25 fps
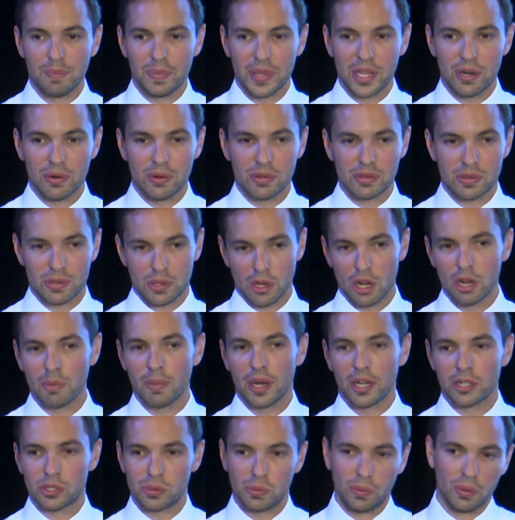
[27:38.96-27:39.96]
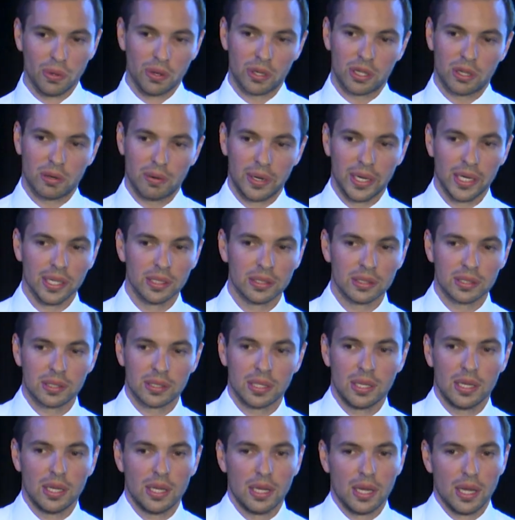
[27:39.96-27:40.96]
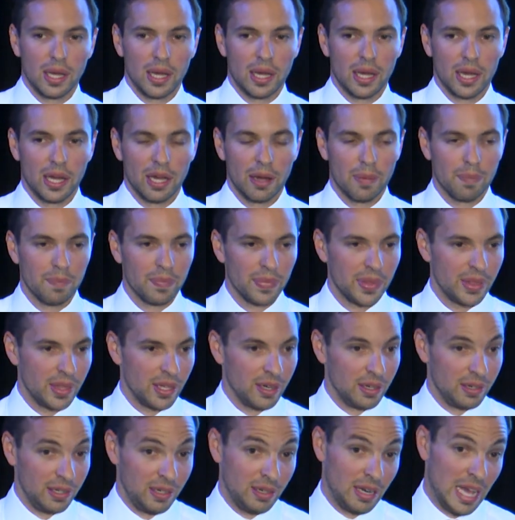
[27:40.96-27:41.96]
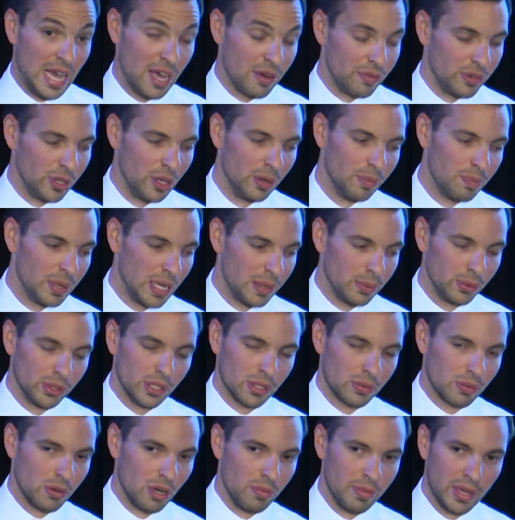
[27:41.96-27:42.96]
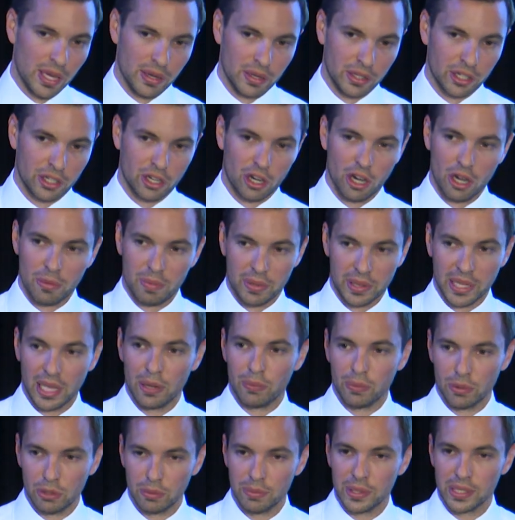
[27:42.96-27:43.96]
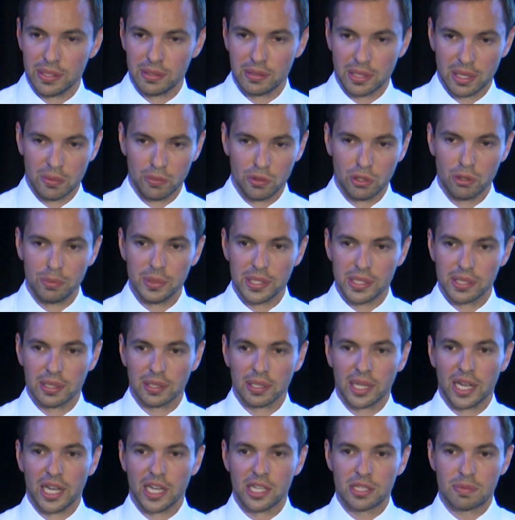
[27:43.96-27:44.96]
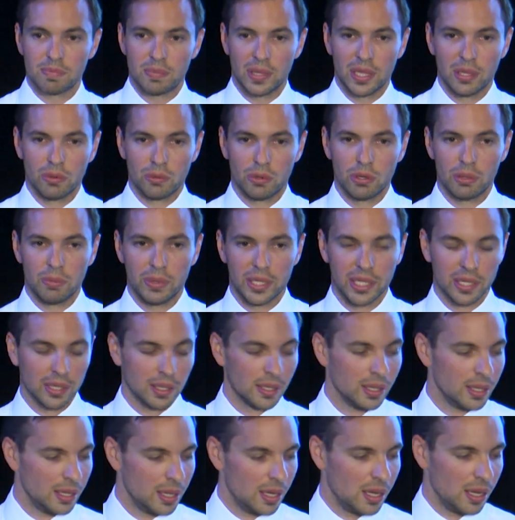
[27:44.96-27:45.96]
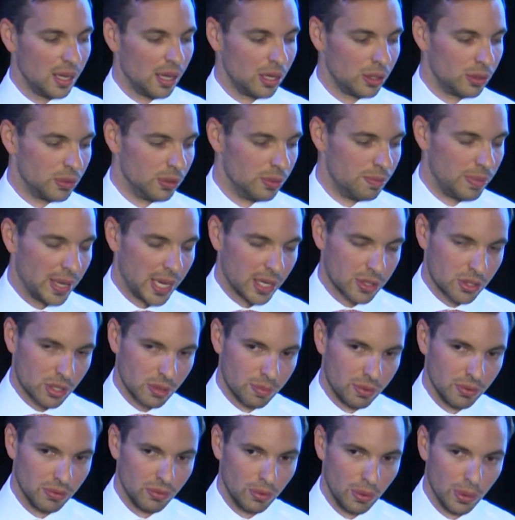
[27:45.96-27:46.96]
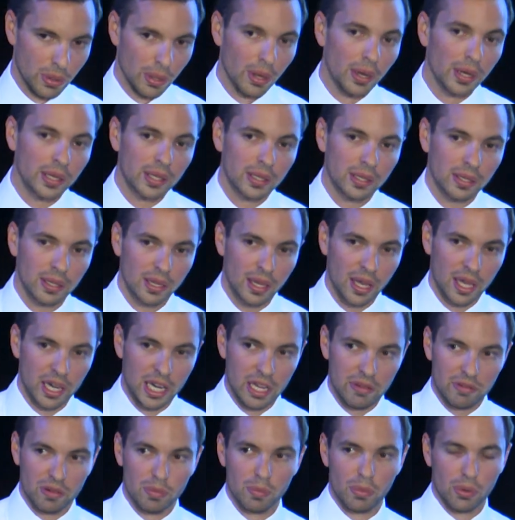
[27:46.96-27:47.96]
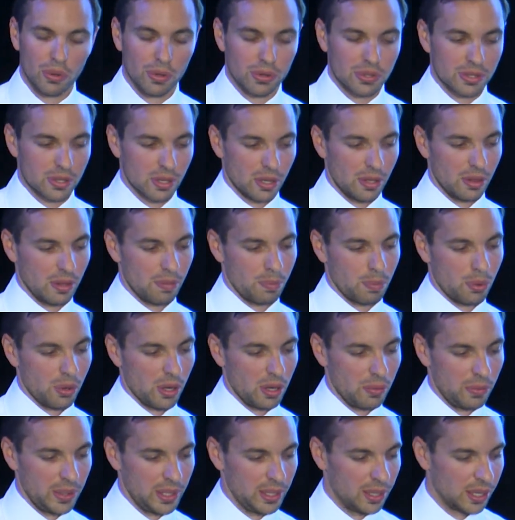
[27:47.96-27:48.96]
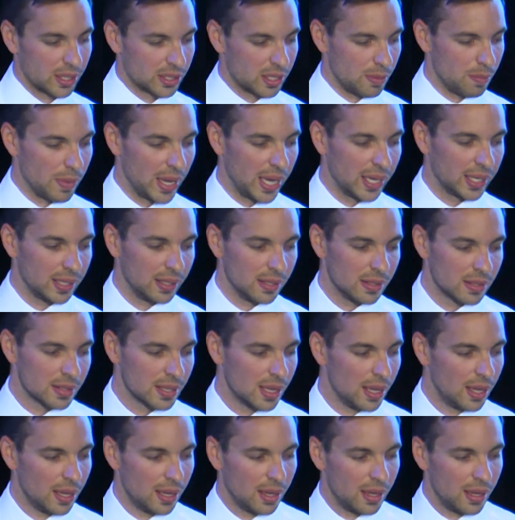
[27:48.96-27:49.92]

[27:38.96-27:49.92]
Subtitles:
There is so much work around that, in our view, people just won't be able to cope, and there will be delays, but there will be a good backdrop of work. And even more so, the point we like to make is,